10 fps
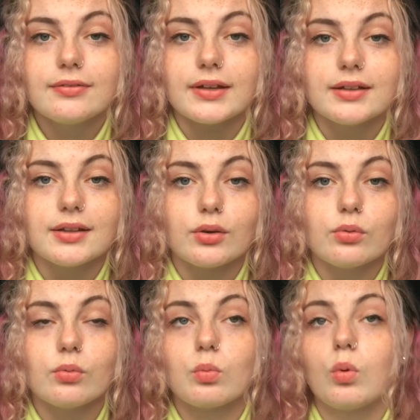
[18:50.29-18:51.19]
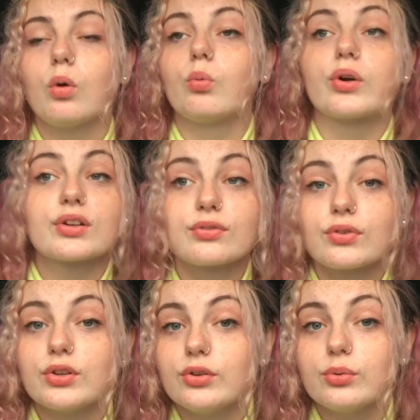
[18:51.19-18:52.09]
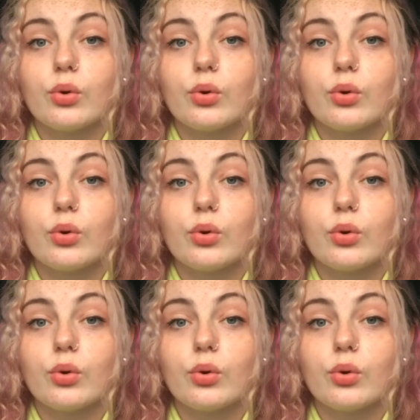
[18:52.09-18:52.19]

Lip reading: find out what works for you,